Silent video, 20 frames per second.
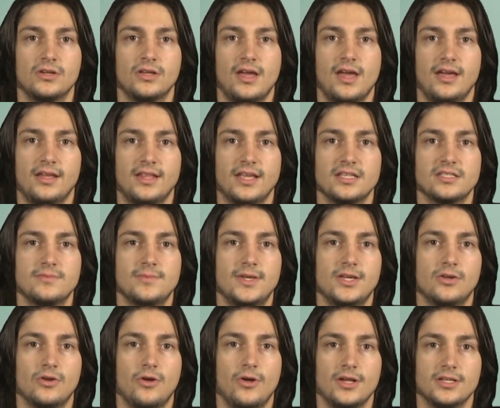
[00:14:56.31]
and an estimated
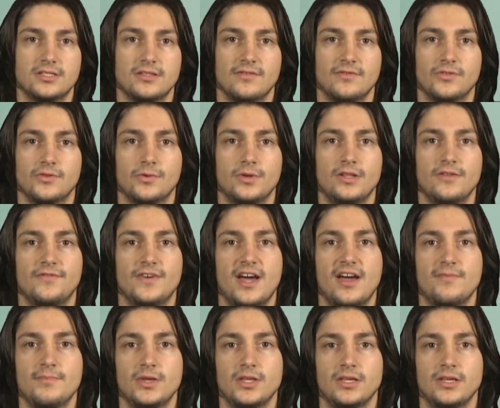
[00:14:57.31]
cost of $3 to $5
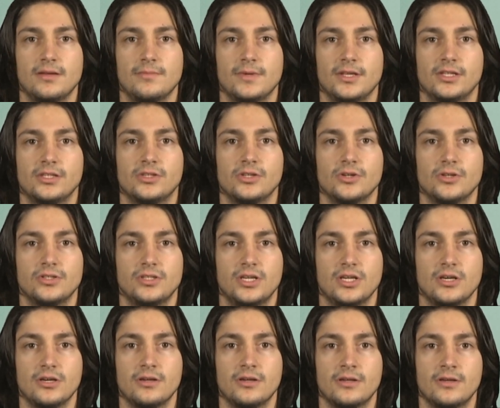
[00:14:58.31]
million by the third year